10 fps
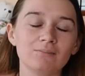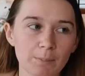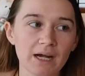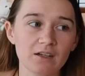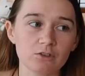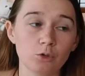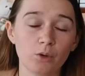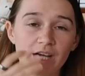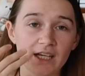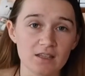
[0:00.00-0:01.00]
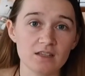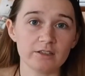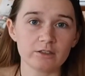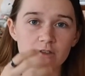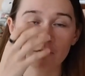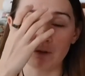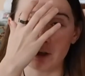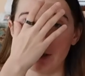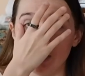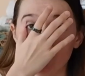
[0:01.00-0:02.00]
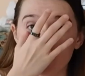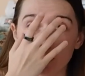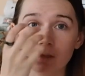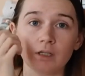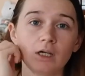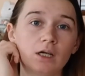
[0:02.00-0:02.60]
passed away in this variation